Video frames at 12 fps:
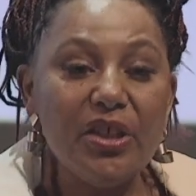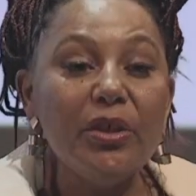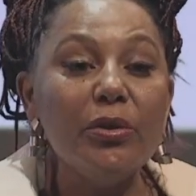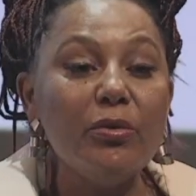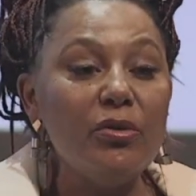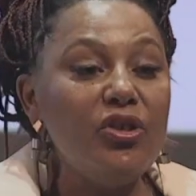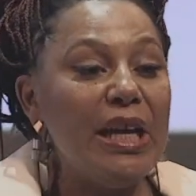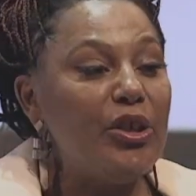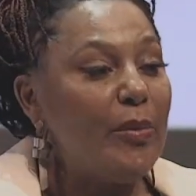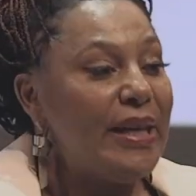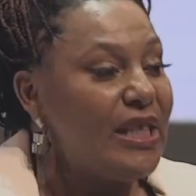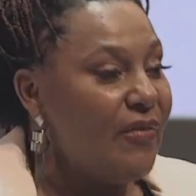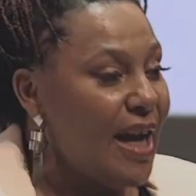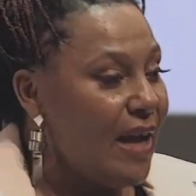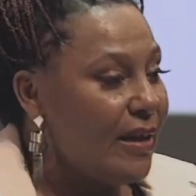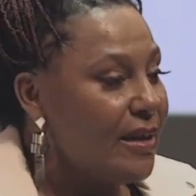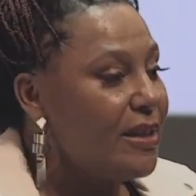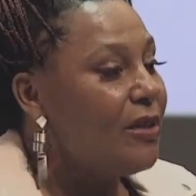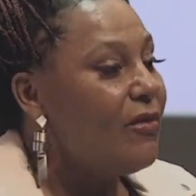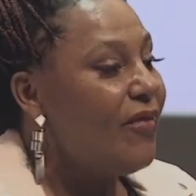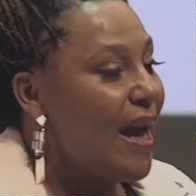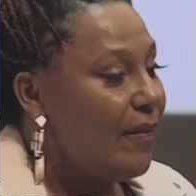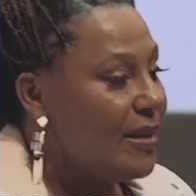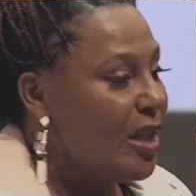to gender-based violence, to
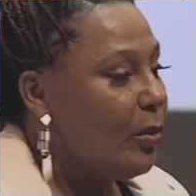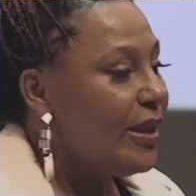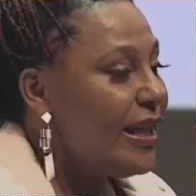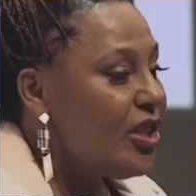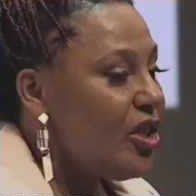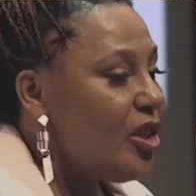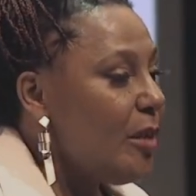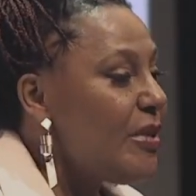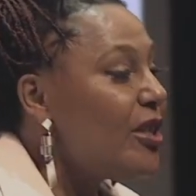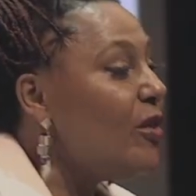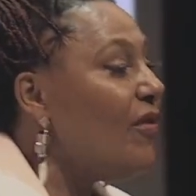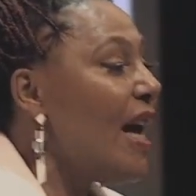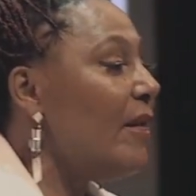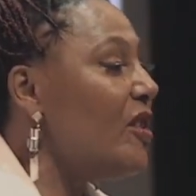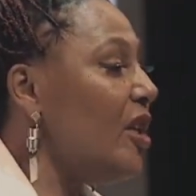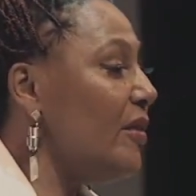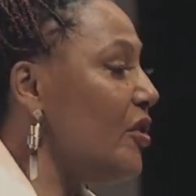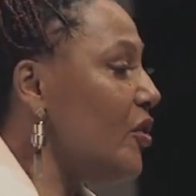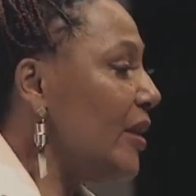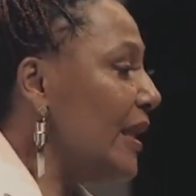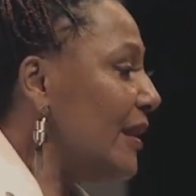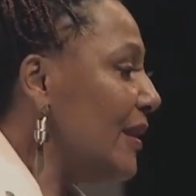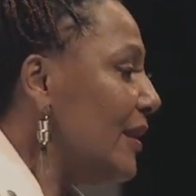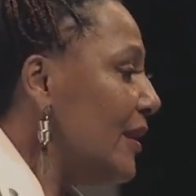violence in relationships, to violence on the
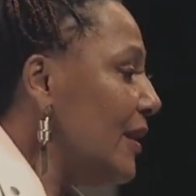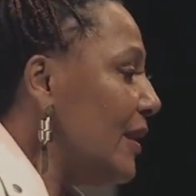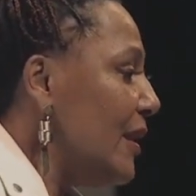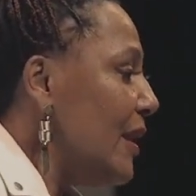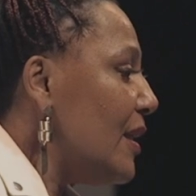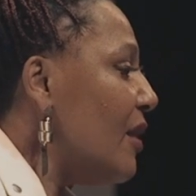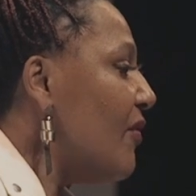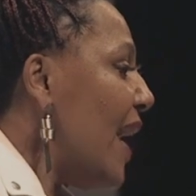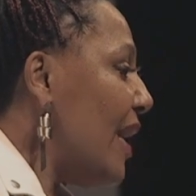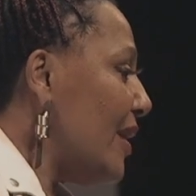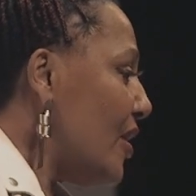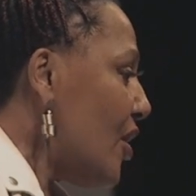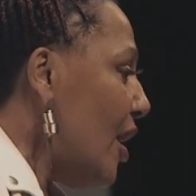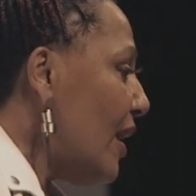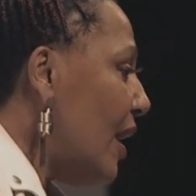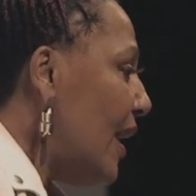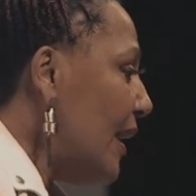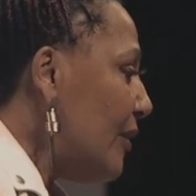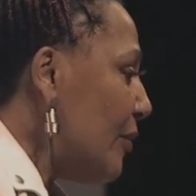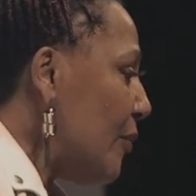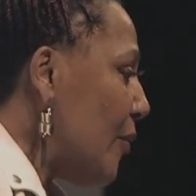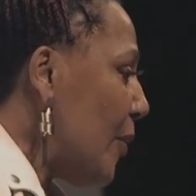street, to violence online.